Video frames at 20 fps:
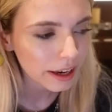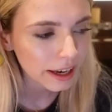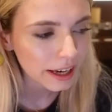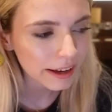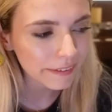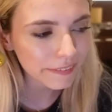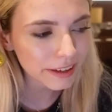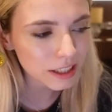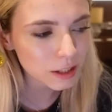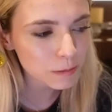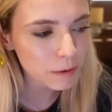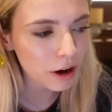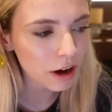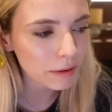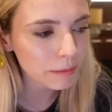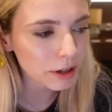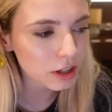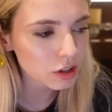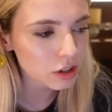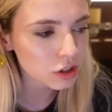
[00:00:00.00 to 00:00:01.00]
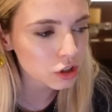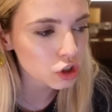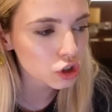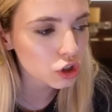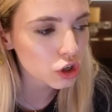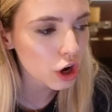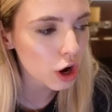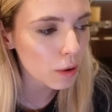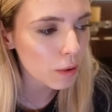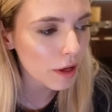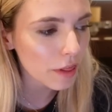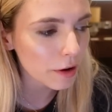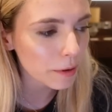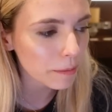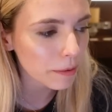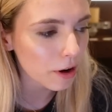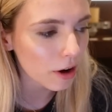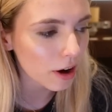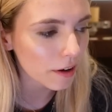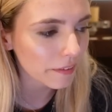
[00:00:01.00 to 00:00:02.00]
And this pawn, because there's no other
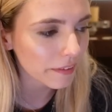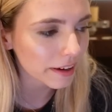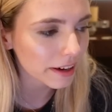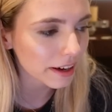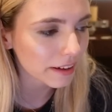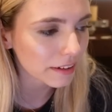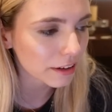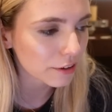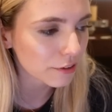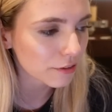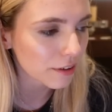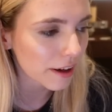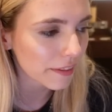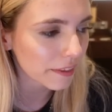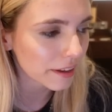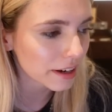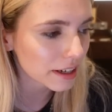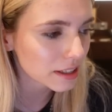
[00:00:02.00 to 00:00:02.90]
pawn that can defend it,